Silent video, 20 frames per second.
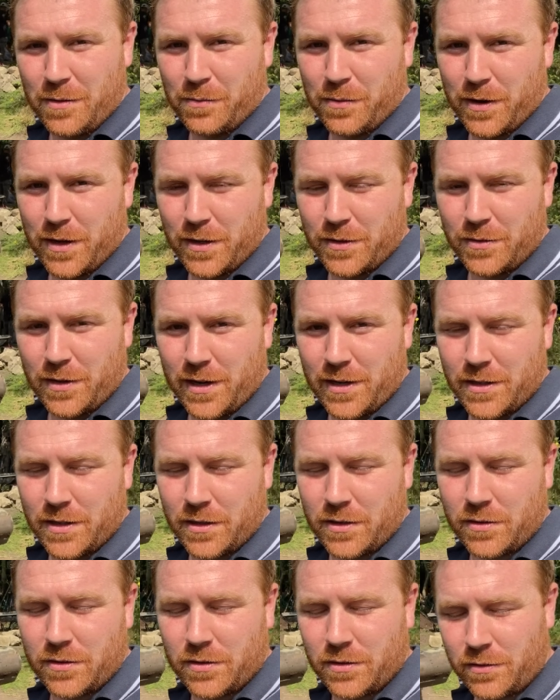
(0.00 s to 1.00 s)
were trying
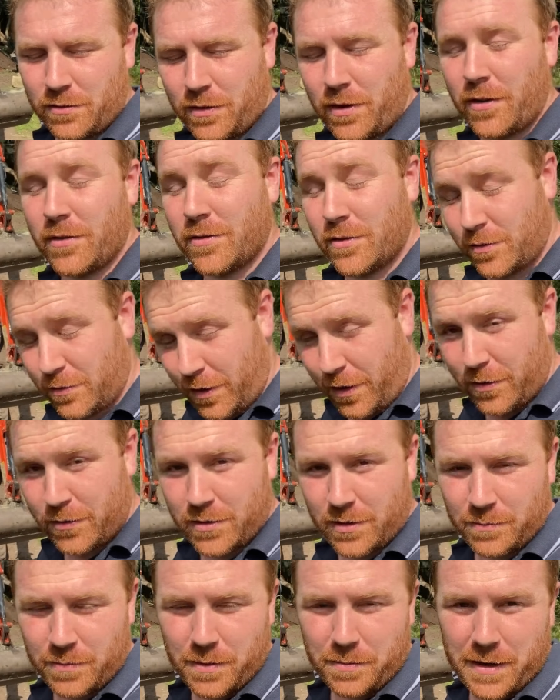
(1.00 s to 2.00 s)
to grow
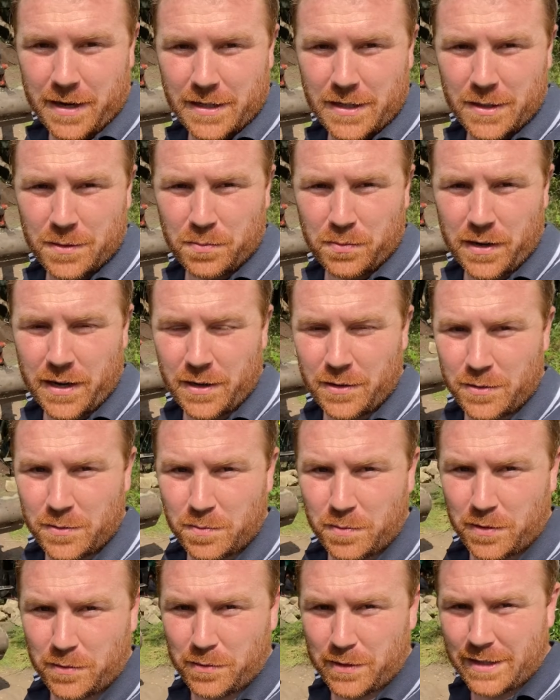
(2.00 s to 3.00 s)
some herbaceous perennials,
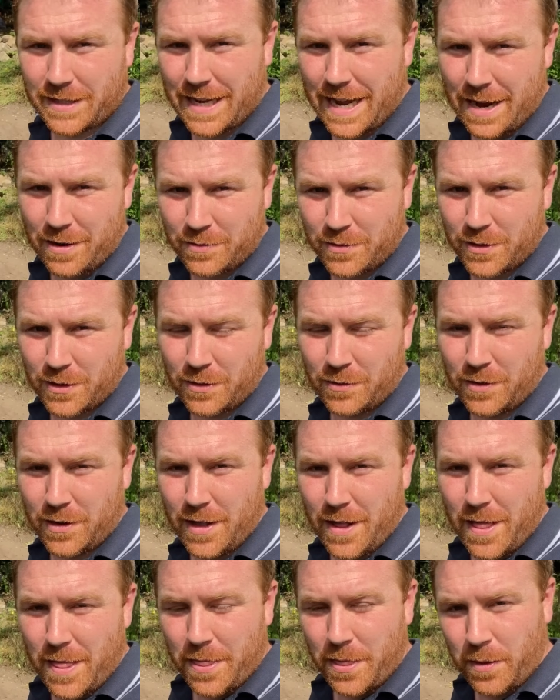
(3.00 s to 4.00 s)
but we're down to
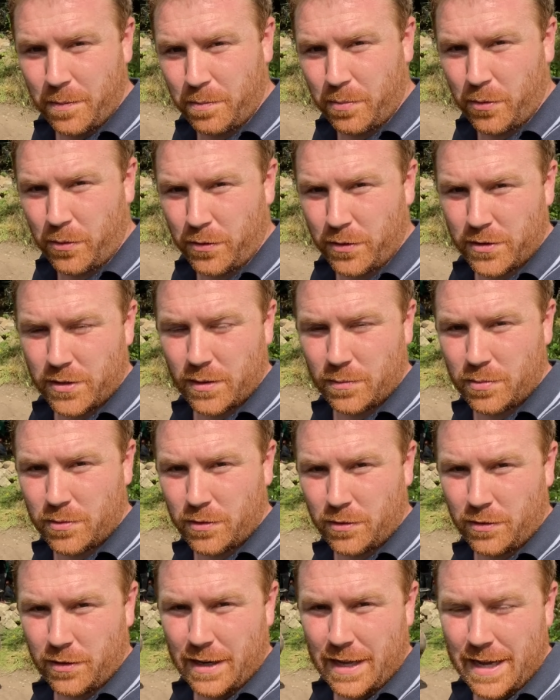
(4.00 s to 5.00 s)
the poorer
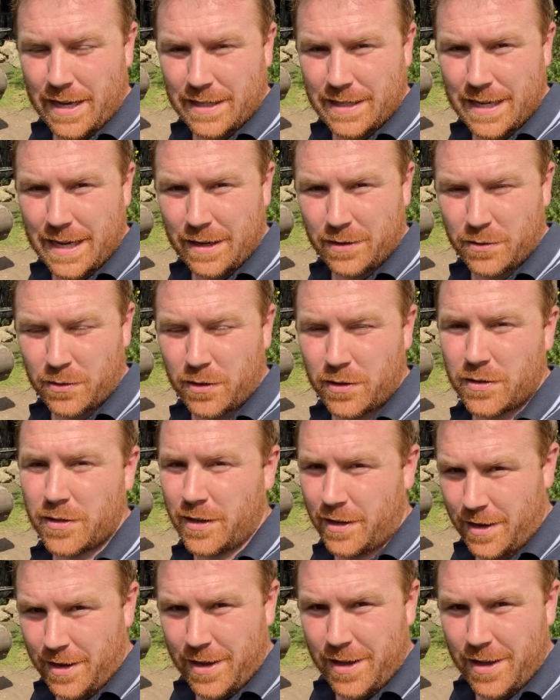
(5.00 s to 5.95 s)
subsoil layers now, so it's